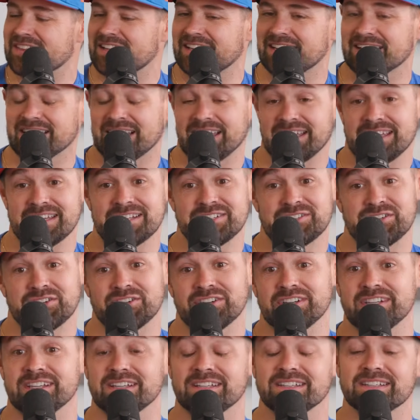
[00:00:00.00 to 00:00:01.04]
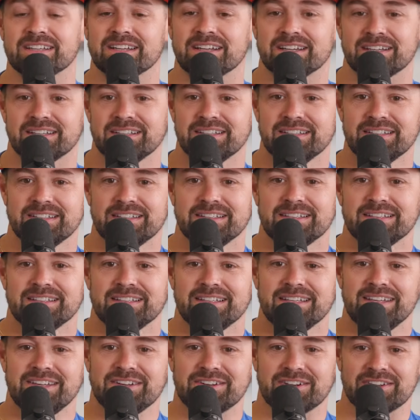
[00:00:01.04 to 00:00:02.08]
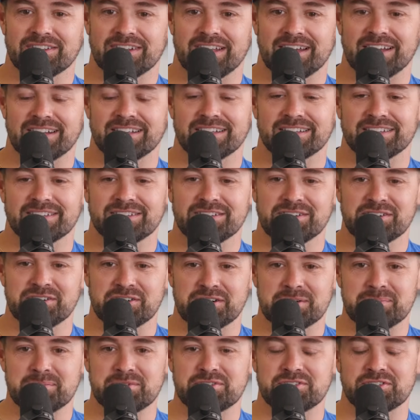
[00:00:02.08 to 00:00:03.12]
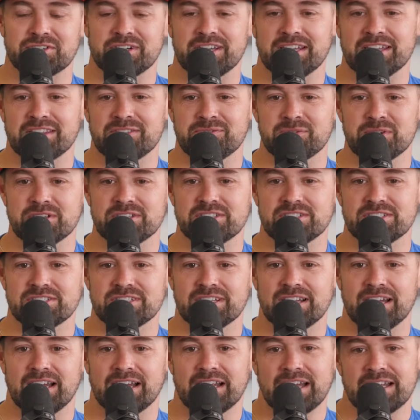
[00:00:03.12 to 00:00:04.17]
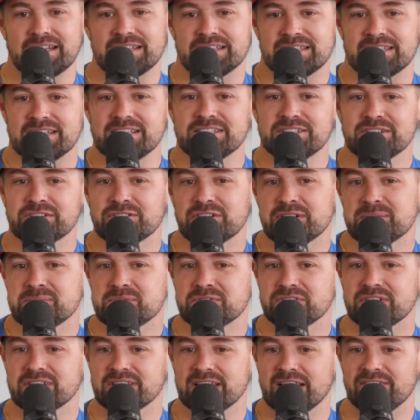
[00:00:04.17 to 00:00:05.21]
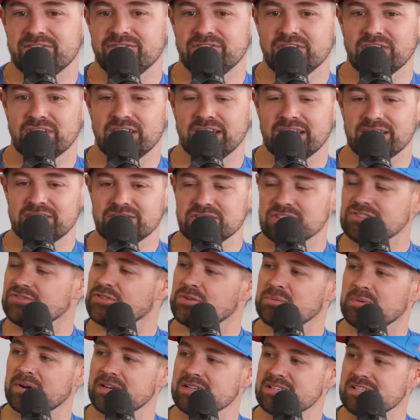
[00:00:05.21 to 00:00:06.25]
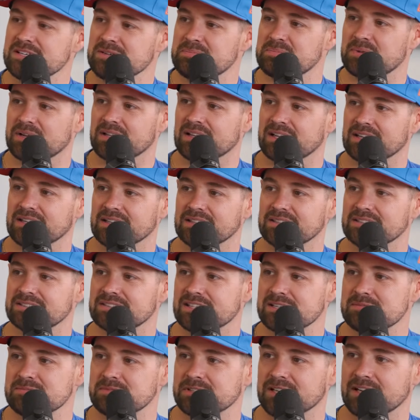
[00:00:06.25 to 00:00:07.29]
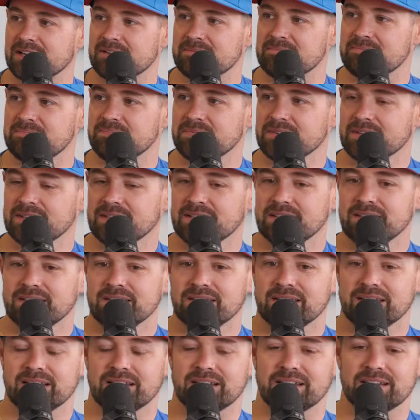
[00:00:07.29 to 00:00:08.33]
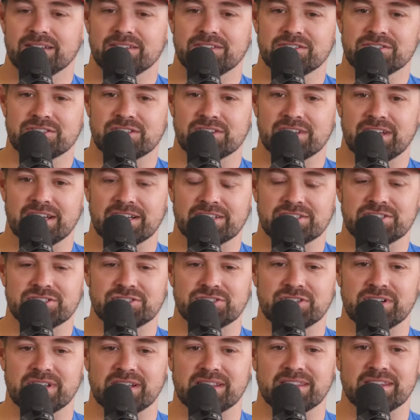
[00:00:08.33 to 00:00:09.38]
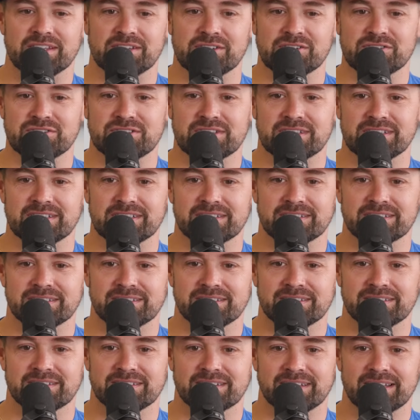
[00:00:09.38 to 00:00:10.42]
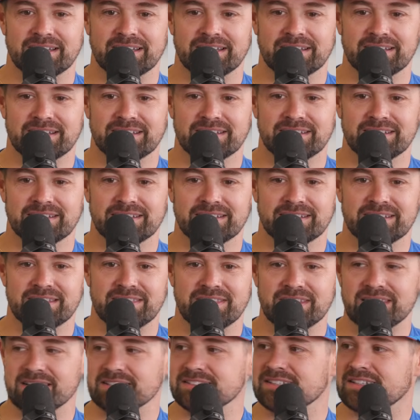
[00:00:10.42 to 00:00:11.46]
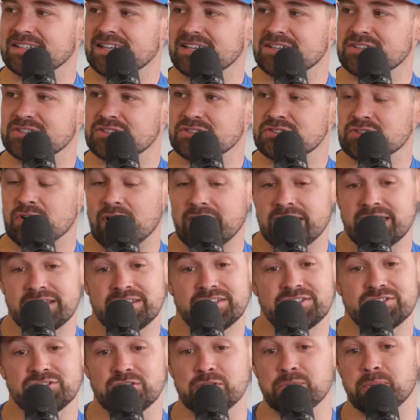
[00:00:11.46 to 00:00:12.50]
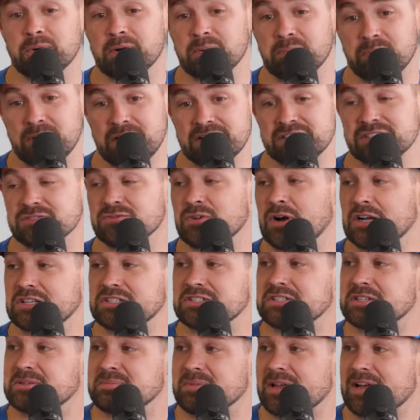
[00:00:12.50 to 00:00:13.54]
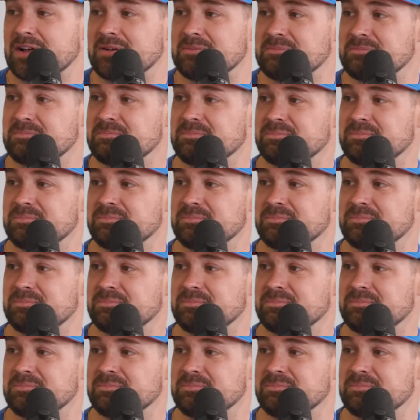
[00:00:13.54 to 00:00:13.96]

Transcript: And then it turned into a lot of grip strength, which I got decent grip strength, I feel like, just from racing, but like at the same time, there's a lot of strength that goes into like the things that they do. So it's super impressive watching them now.